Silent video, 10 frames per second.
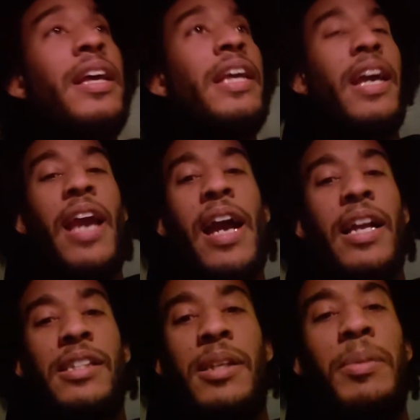yeah, y'all
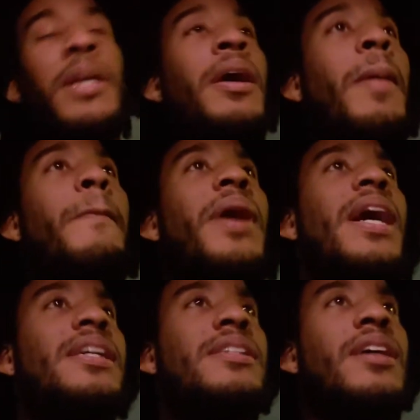got to see me.
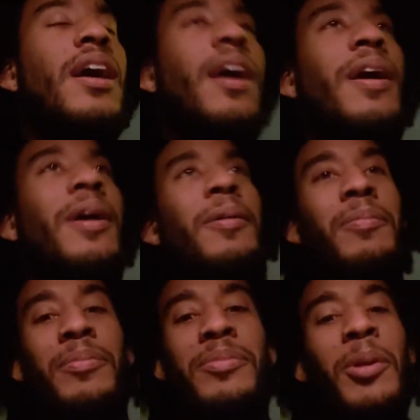But
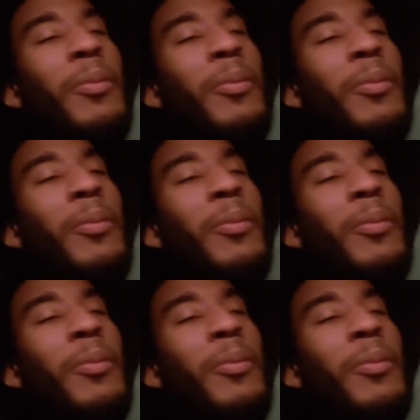the